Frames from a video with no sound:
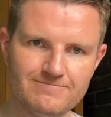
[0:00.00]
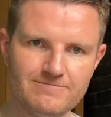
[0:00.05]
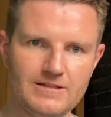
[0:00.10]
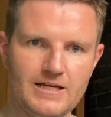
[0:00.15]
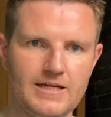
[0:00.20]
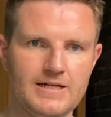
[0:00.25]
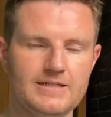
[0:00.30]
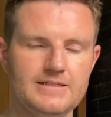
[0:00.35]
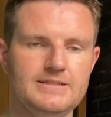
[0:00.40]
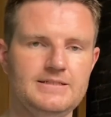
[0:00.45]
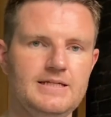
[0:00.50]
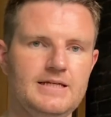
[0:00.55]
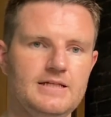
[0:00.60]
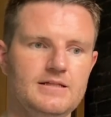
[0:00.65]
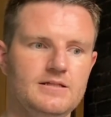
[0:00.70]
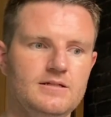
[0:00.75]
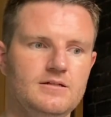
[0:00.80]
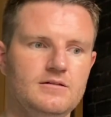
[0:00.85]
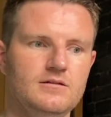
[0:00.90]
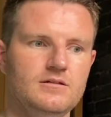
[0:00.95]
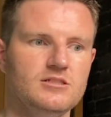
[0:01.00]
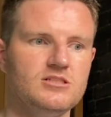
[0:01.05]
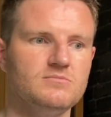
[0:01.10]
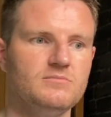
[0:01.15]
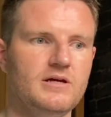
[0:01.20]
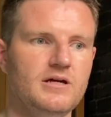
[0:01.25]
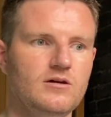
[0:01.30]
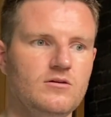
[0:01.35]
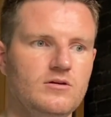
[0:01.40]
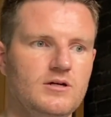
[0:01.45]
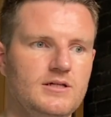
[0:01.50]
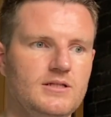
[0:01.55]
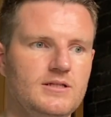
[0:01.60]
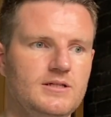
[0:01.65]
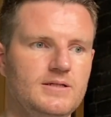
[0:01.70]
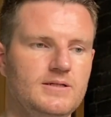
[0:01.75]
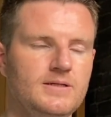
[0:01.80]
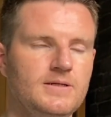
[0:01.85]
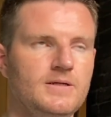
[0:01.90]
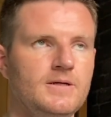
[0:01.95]
kind of take the smell and
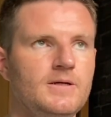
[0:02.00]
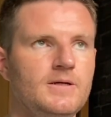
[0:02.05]
the.